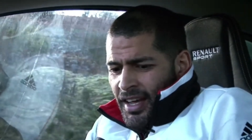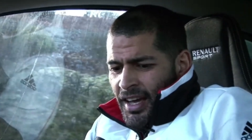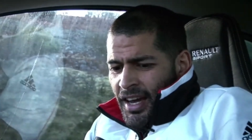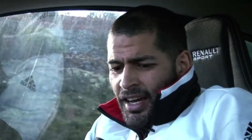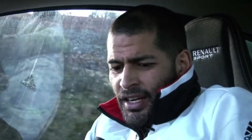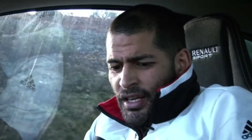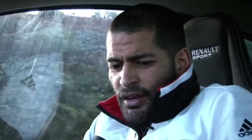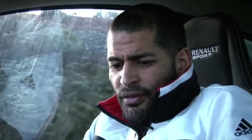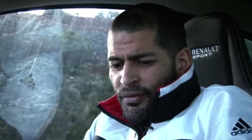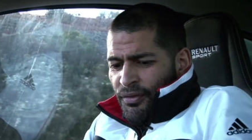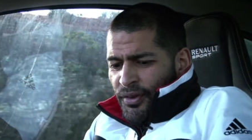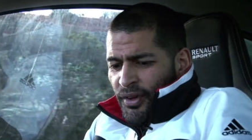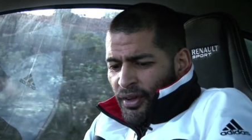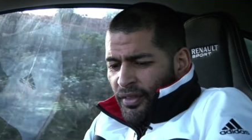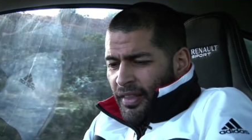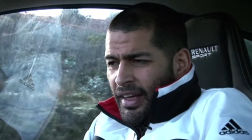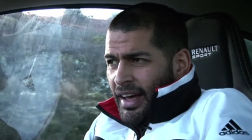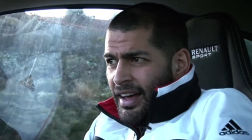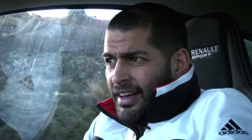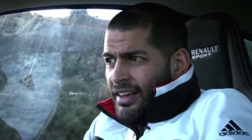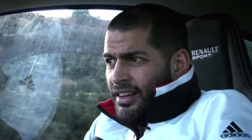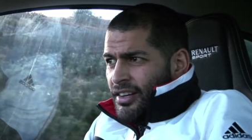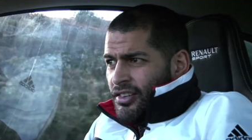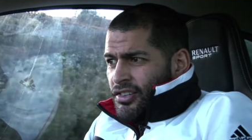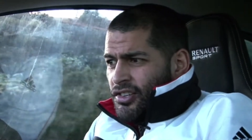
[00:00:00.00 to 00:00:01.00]
And you feel that
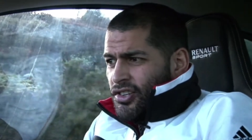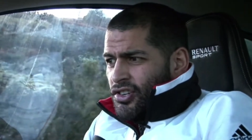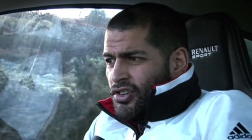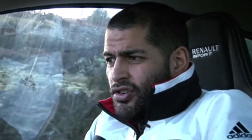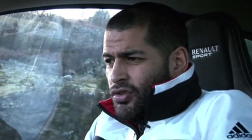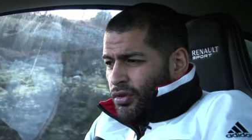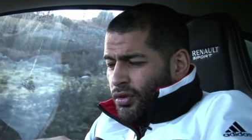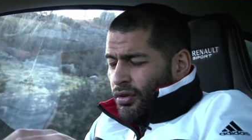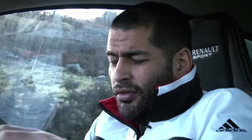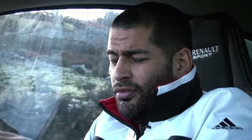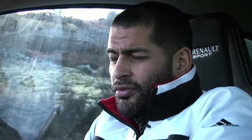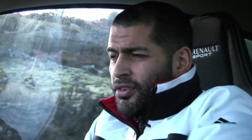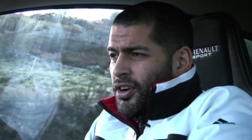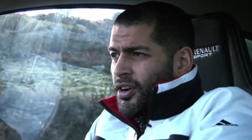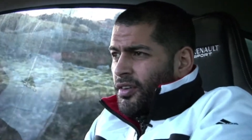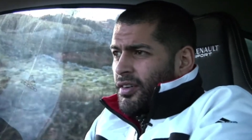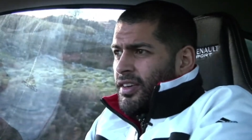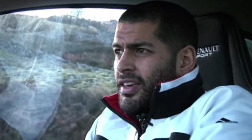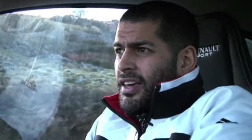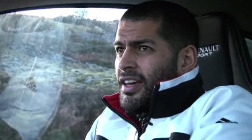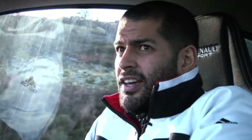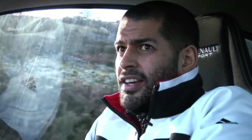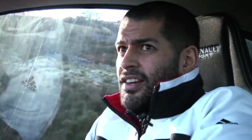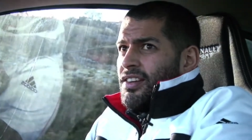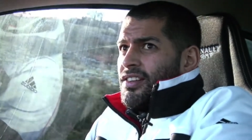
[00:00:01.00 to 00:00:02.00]
short throw
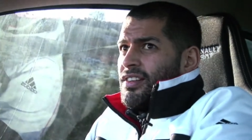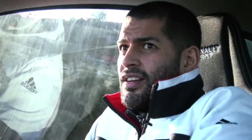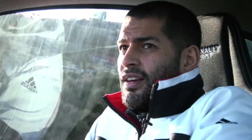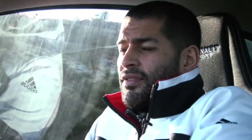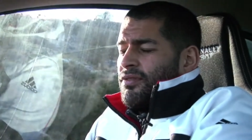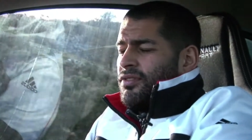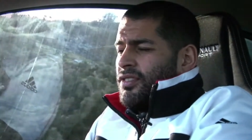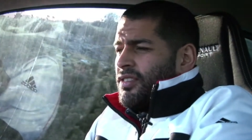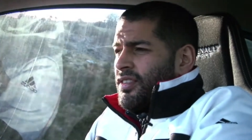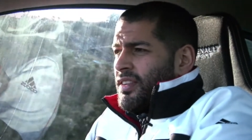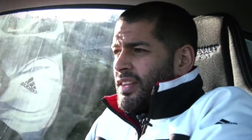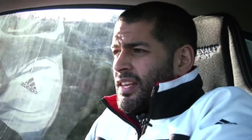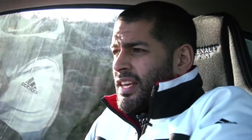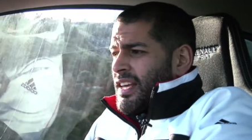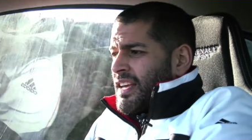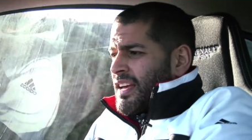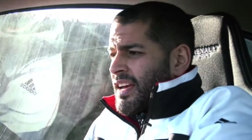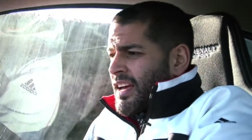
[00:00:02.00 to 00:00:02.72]
gear shift in the